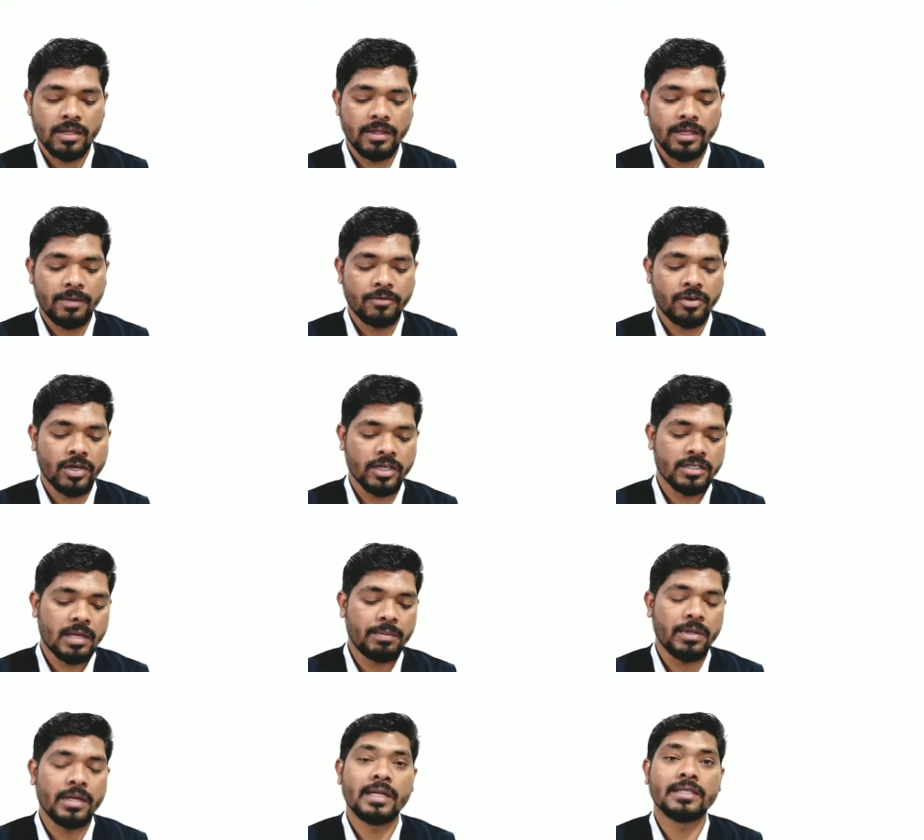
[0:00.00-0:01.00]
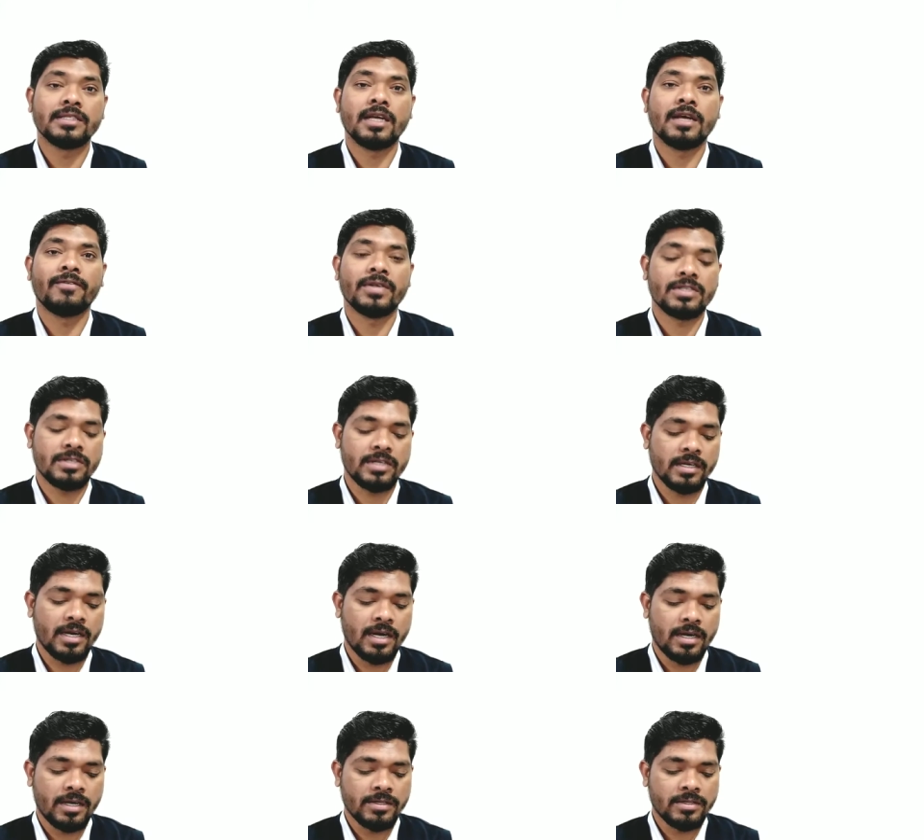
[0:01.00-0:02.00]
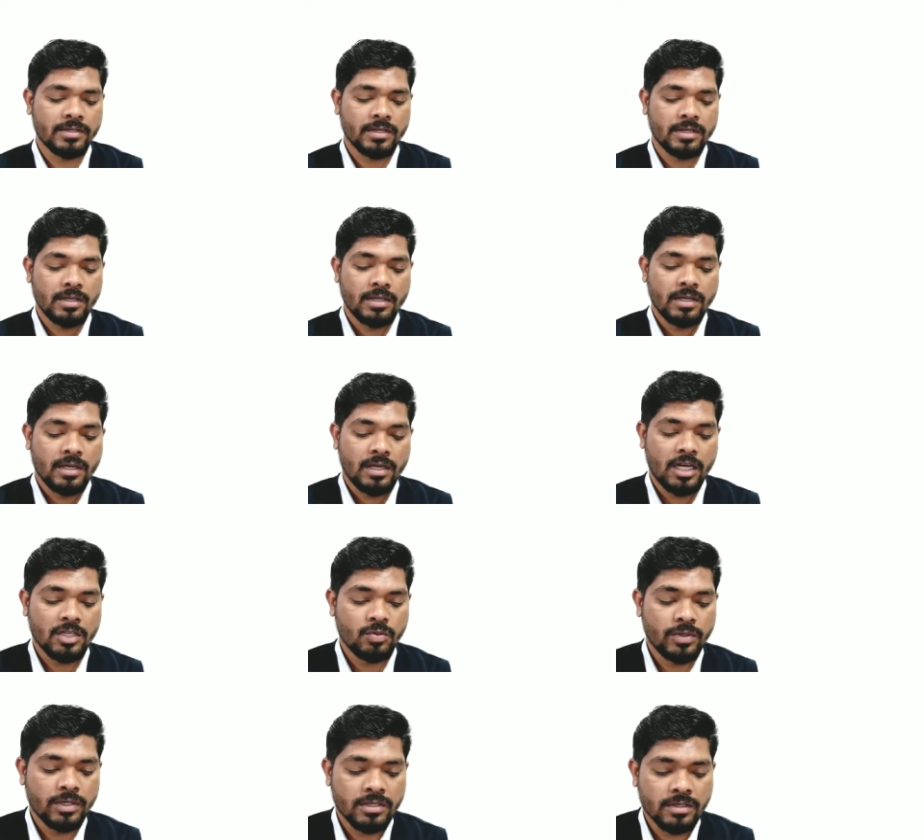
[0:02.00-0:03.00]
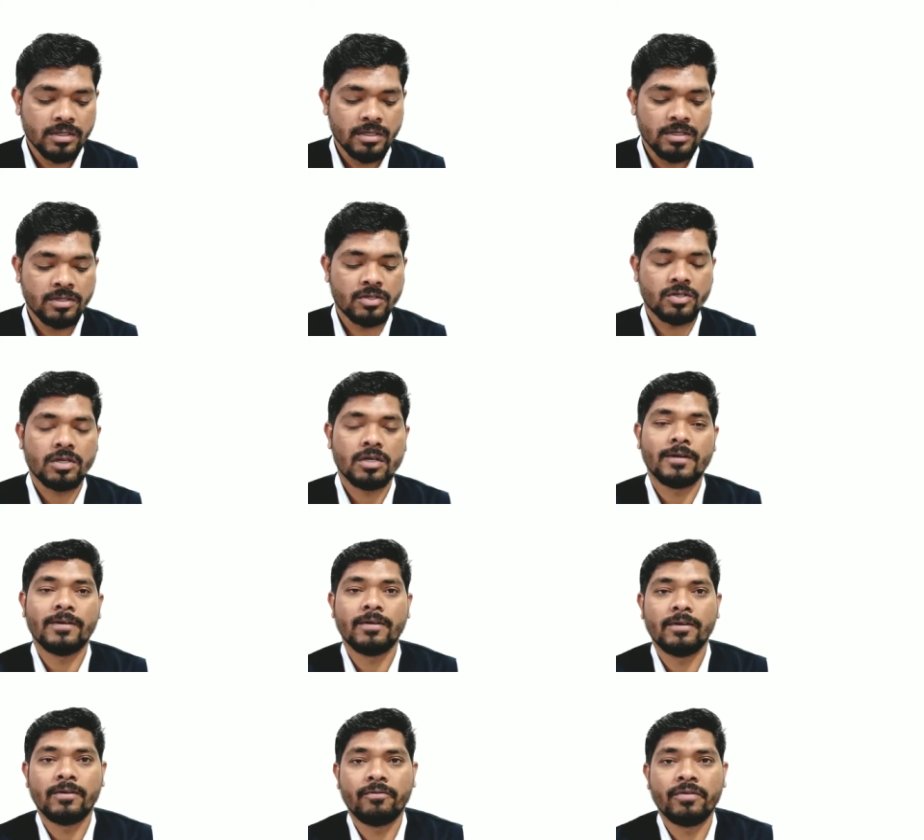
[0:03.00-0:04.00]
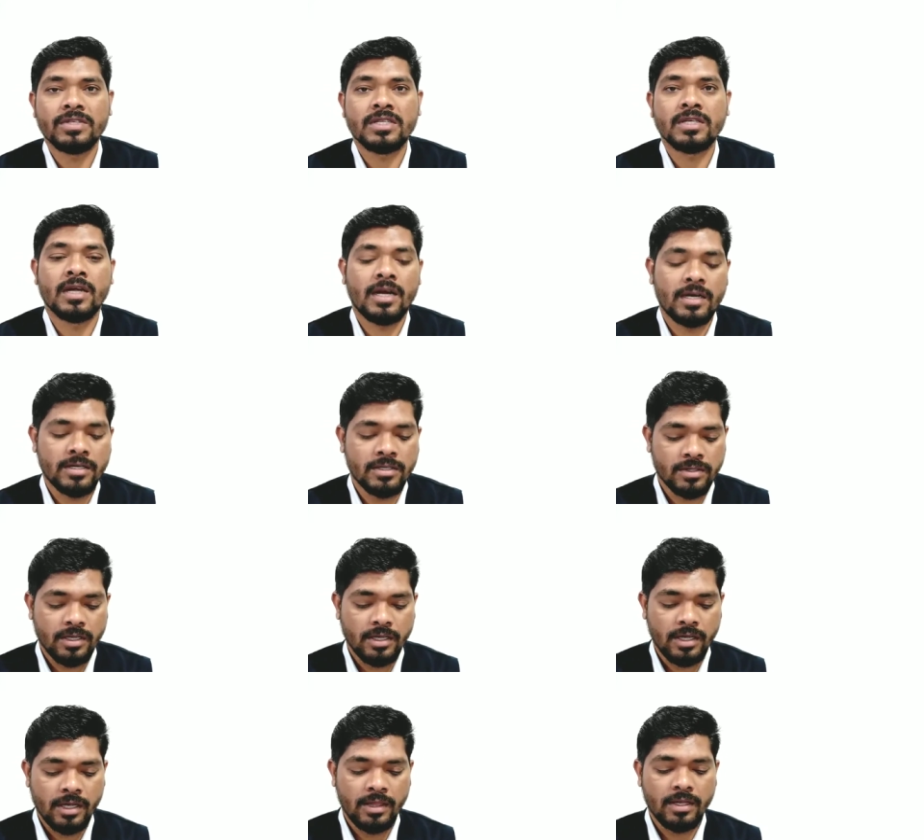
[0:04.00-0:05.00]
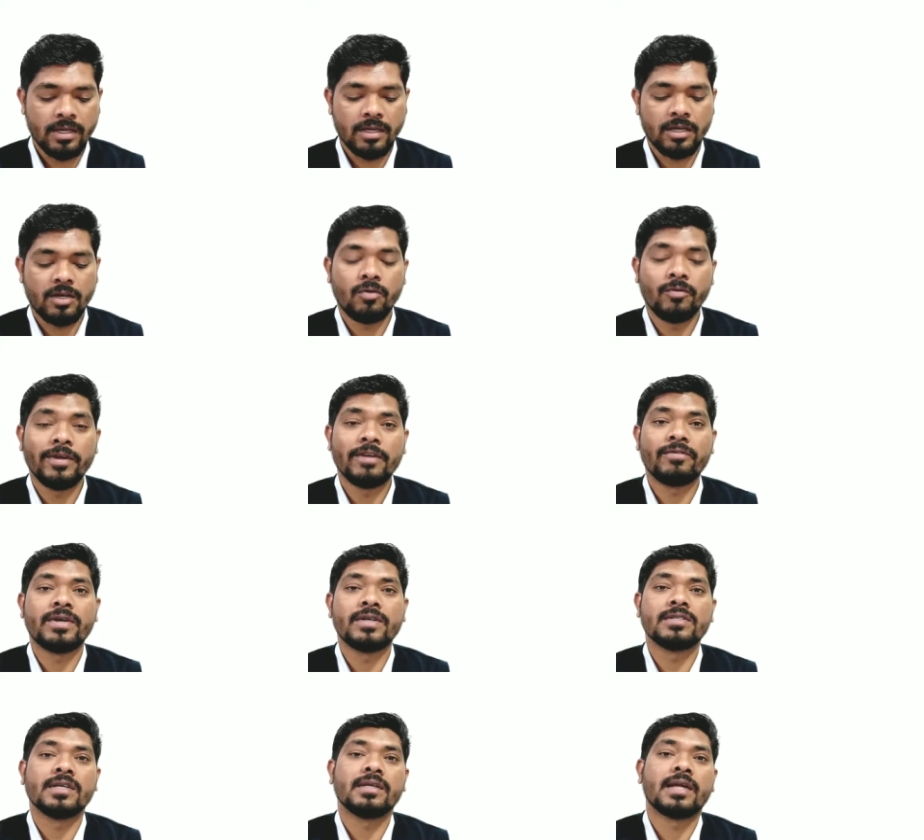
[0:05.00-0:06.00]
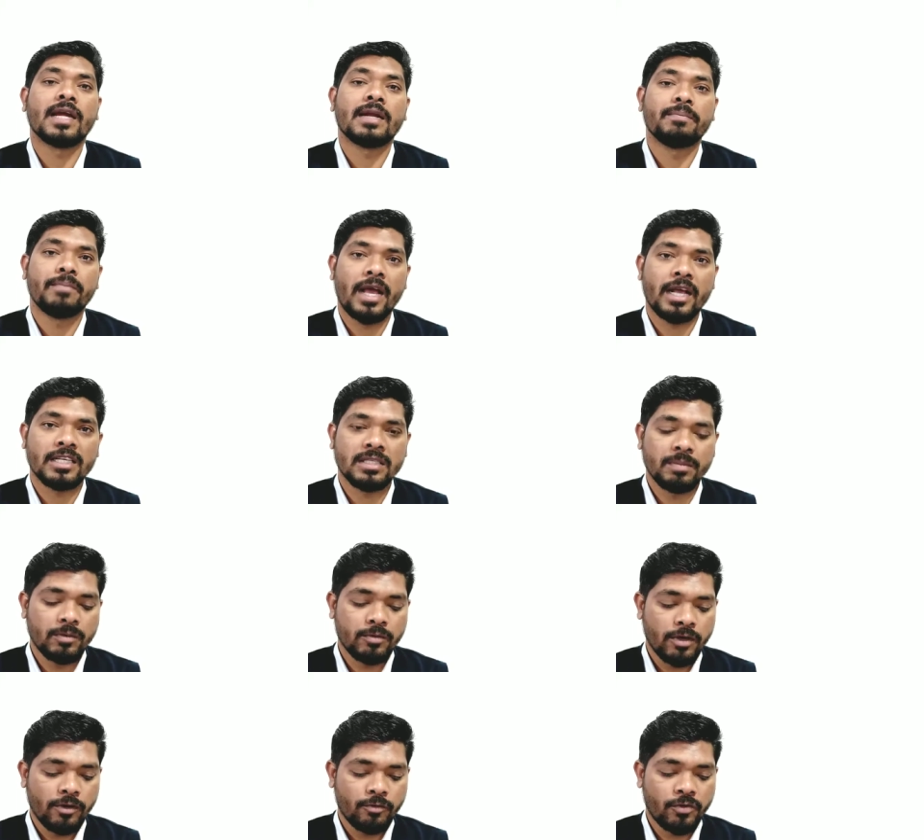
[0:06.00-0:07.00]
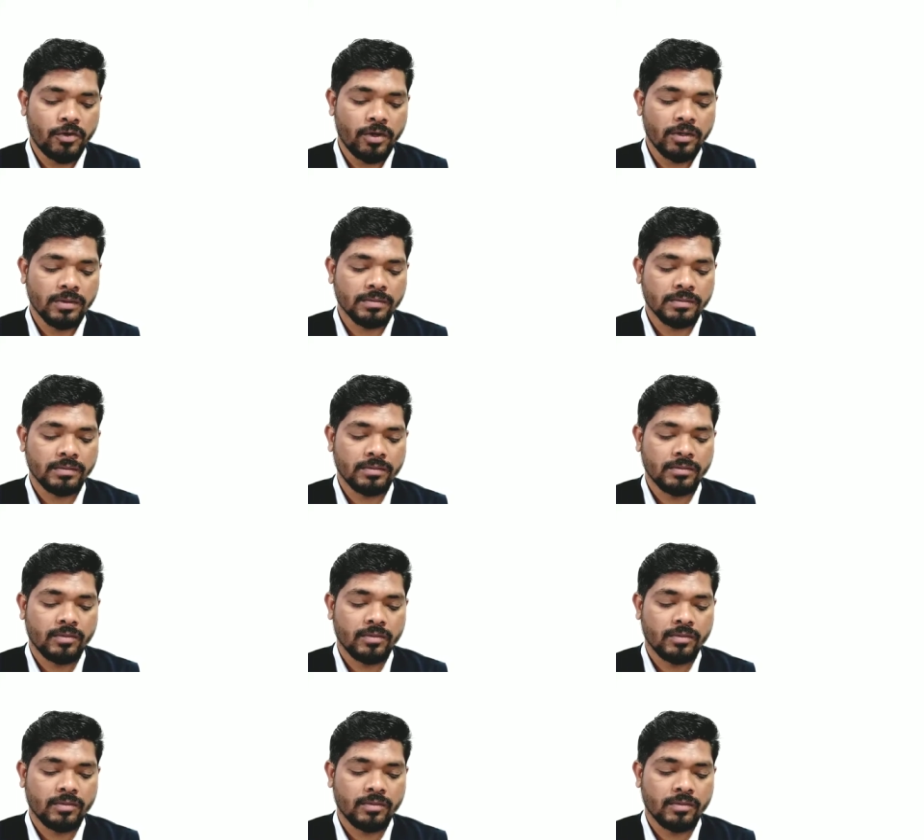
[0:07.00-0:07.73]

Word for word: Then for example, in India, western Ghats, as we discussed, western Ghats in the windward side get maximum rainfall